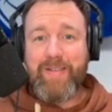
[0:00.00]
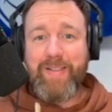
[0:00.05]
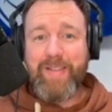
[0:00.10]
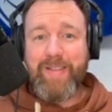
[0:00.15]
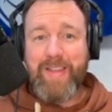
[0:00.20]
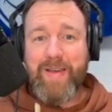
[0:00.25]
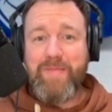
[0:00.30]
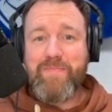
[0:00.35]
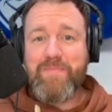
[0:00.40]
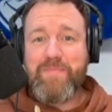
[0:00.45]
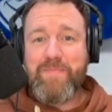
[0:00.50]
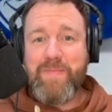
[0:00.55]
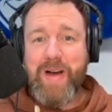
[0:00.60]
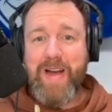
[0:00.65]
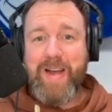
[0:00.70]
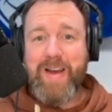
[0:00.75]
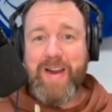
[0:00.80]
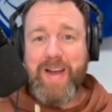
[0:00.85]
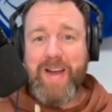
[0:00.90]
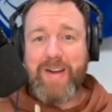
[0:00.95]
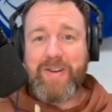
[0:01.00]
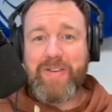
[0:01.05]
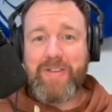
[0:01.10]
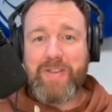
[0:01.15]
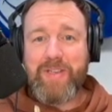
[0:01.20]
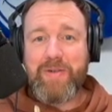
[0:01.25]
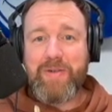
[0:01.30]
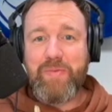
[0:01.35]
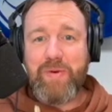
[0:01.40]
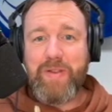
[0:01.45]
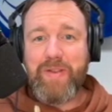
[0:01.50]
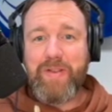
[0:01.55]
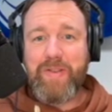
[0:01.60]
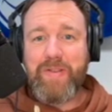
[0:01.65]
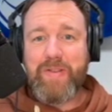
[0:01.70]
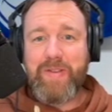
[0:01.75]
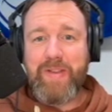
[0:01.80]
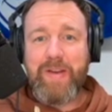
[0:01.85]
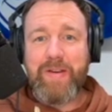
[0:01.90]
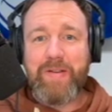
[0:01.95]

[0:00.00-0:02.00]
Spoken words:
they might actually win this thing.